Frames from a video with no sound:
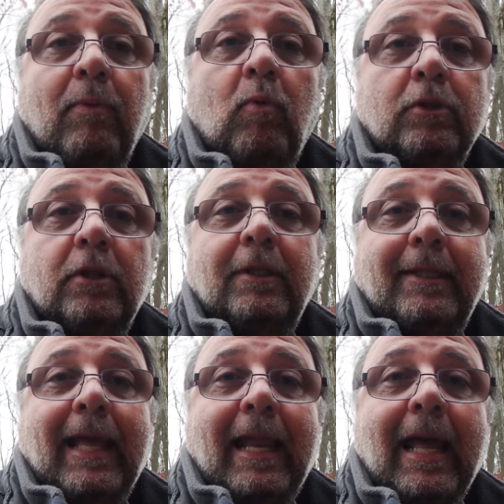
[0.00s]
It
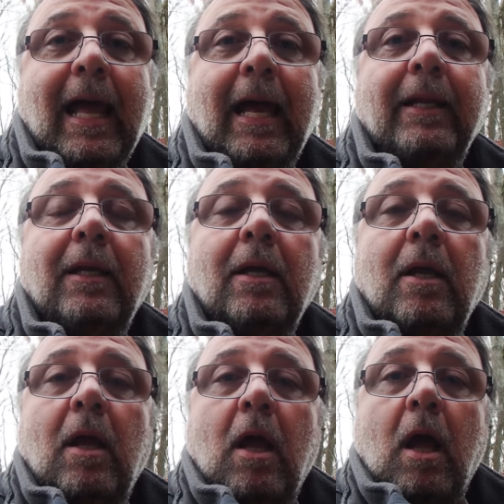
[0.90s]
wasn't that hard,
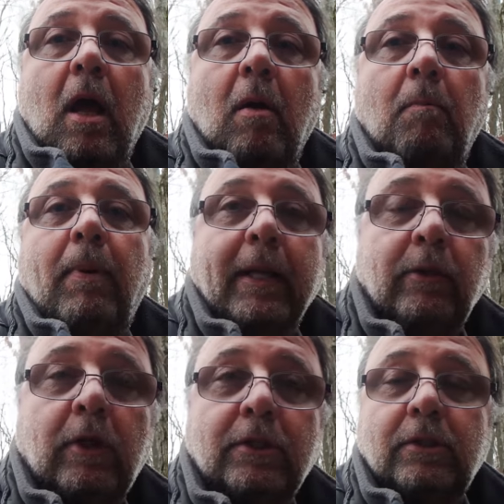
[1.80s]
but
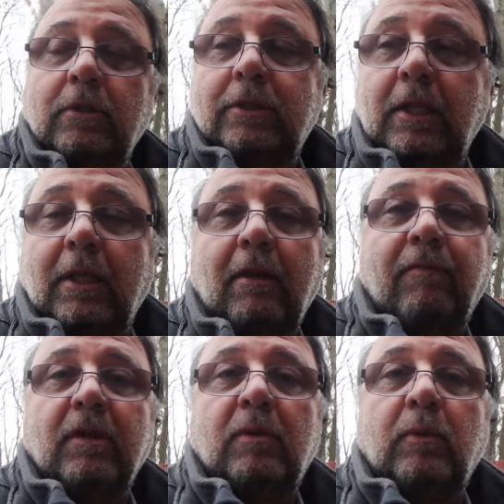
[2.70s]
you could still see the
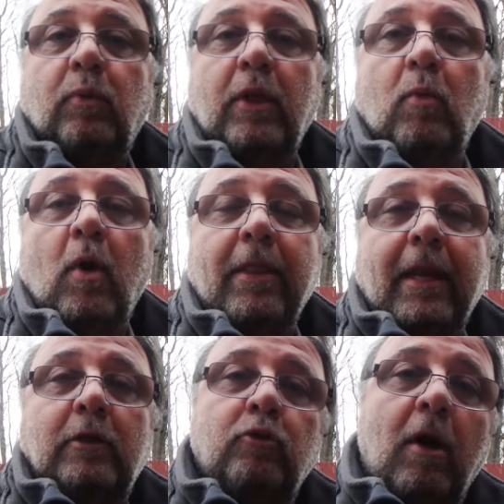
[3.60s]
difference between the one that
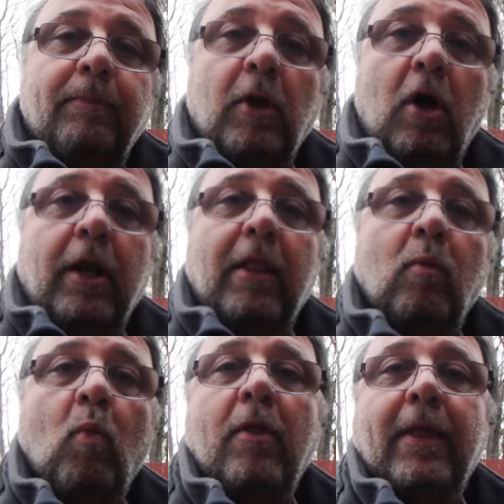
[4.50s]
I dropped on and the
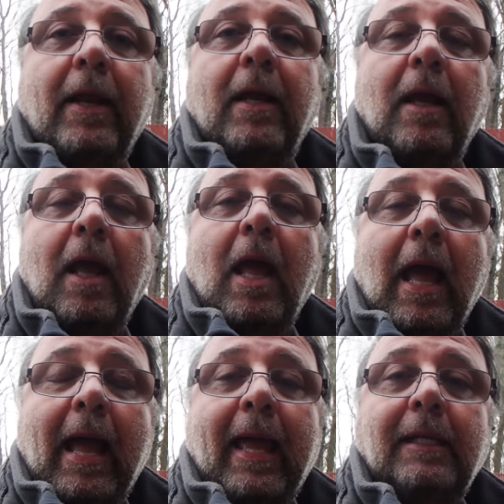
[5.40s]
one that I,
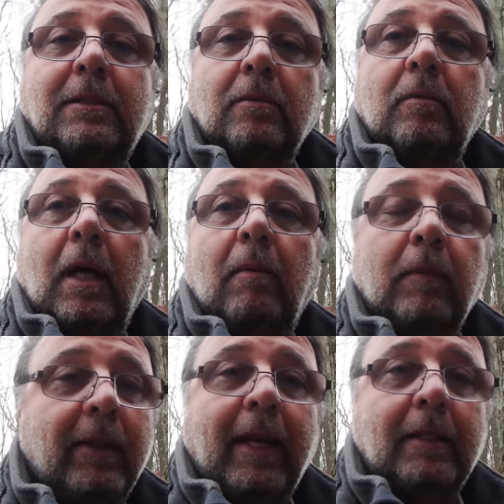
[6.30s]
I had to um,
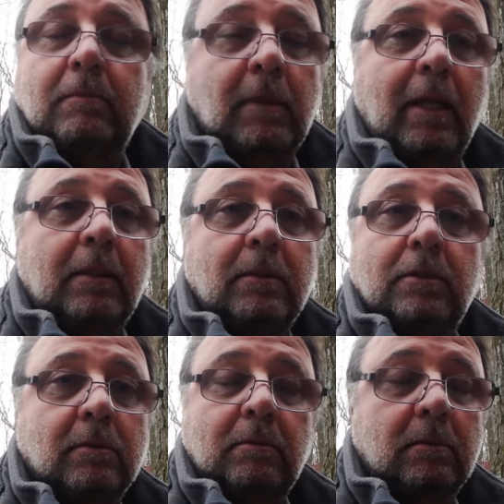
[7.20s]
that I that I
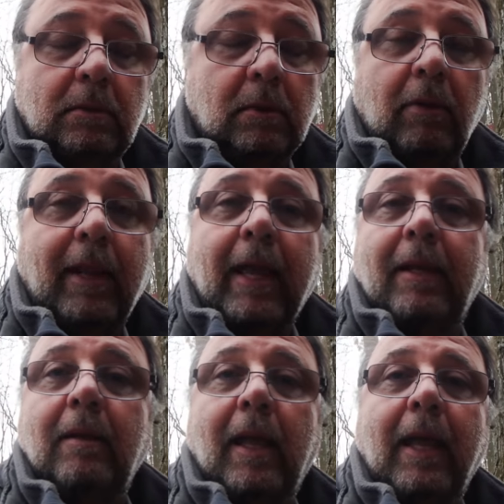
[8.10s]
just you know that I had
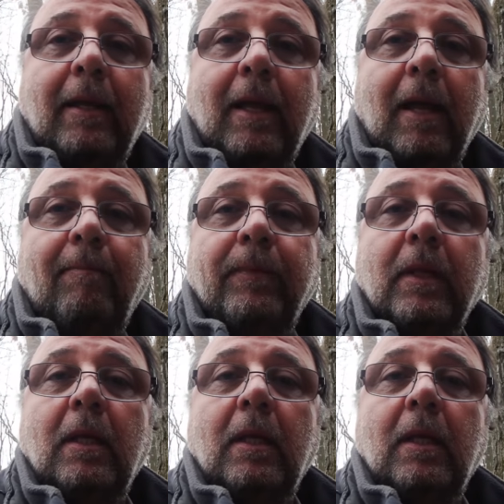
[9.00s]
had um,